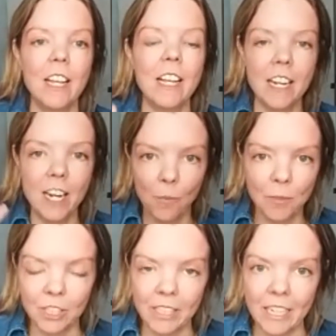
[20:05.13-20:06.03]
It can help
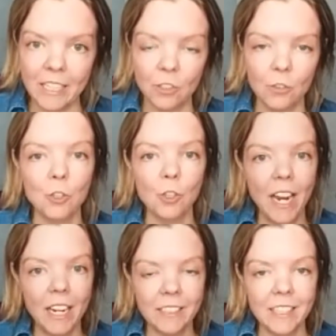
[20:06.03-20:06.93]
your skin. So
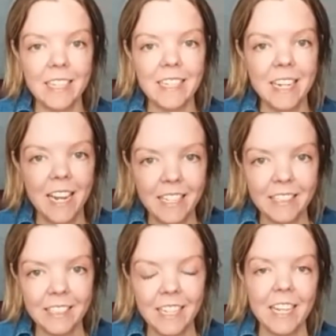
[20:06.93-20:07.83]
dry skin,
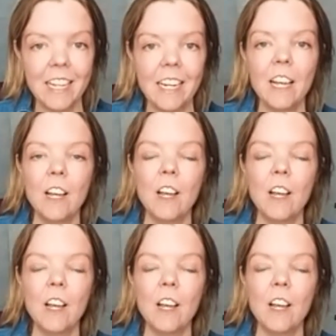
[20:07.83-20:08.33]
tight skin.